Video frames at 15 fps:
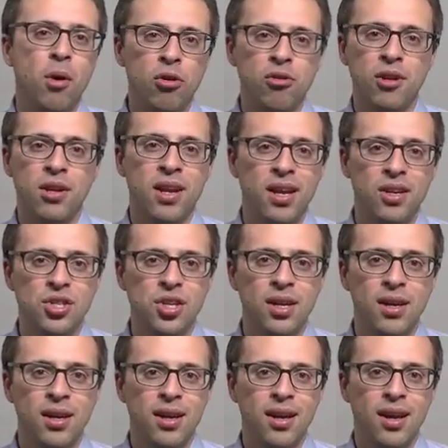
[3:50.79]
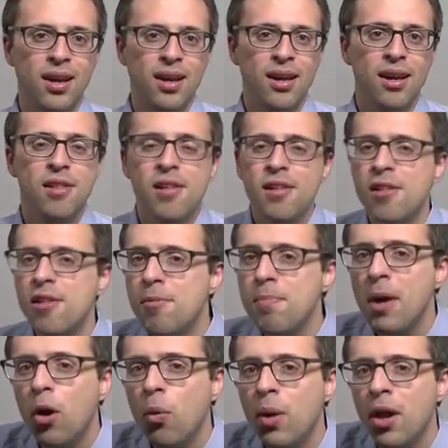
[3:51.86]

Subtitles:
most attention. He says his bill